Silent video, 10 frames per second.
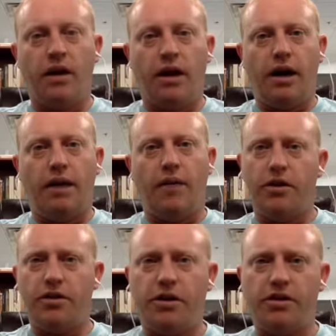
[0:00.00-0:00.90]
Um,
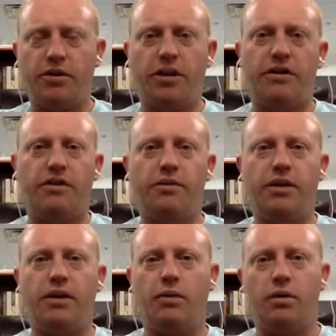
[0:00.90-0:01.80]
also, I just wanted to
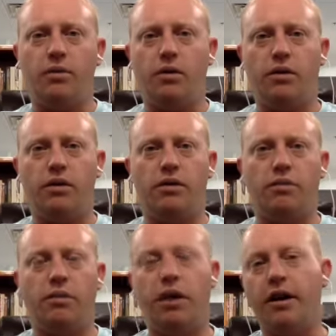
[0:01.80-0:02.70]
make one more
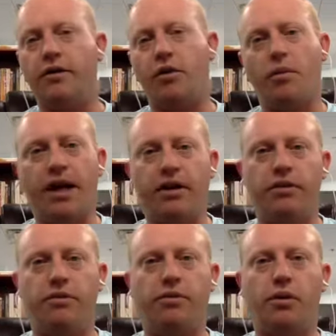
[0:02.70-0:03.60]
plug
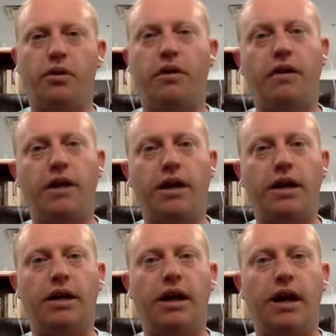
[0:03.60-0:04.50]
reminder for
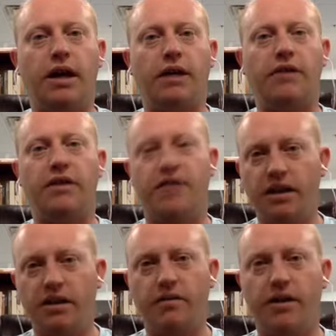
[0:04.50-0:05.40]
the uh,
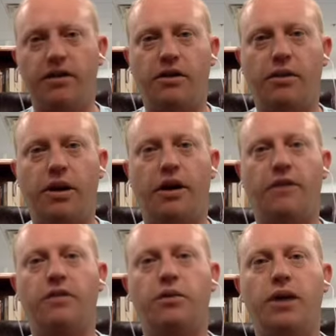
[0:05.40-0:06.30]
centennial events going on
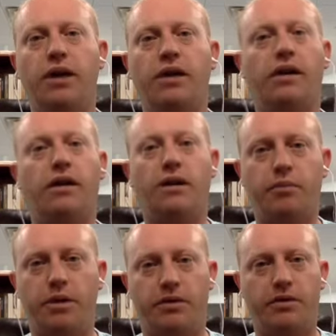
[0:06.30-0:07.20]
this week in
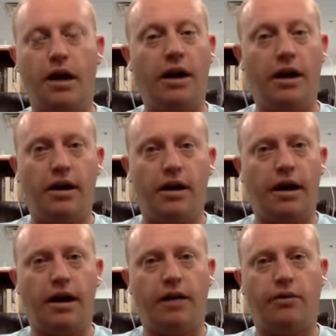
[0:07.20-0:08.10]
Columbus
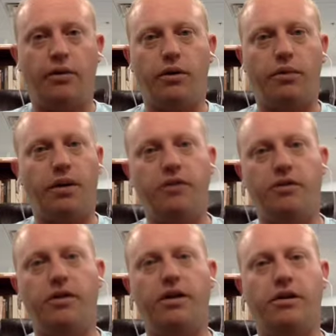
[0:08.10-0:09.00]
uh, for Pancho
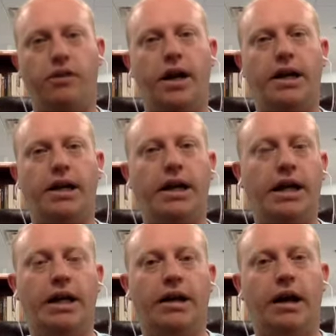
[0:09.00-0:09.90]
Villa's raid.
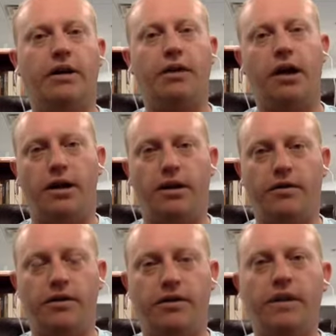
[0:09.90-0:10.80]
I know not all of
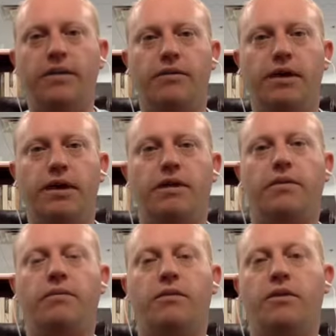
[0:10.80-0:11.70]
us live
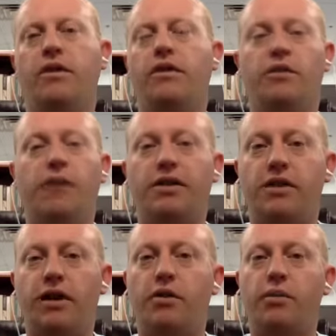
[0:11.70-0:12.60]
in southern New
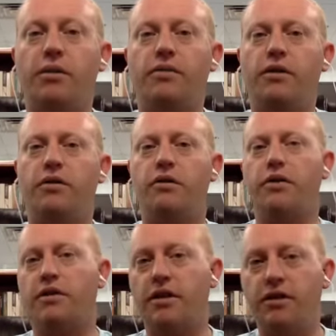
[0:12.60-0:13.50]
Mexico, but for those of
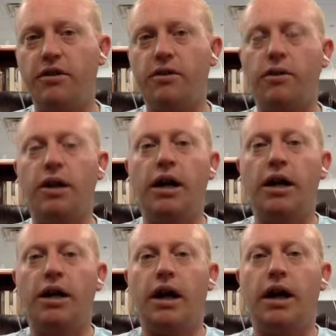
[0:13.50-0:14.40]
us that do,
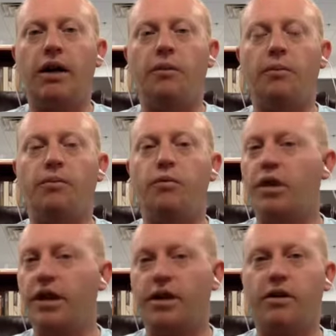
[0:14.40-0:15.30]
um,
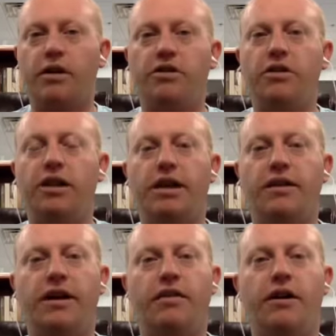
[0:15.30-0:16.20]
really encourage you to get
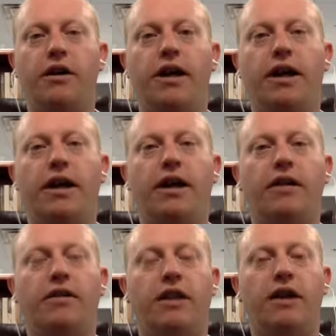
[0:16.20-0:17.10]
down there
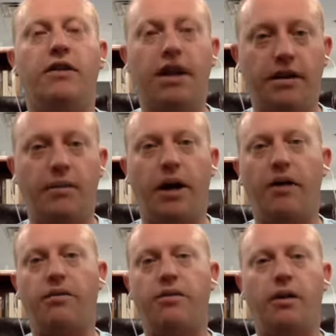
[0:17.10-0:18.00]
and uh, check them
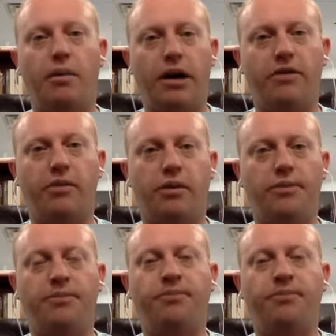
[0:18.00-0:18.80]
out if at all possible.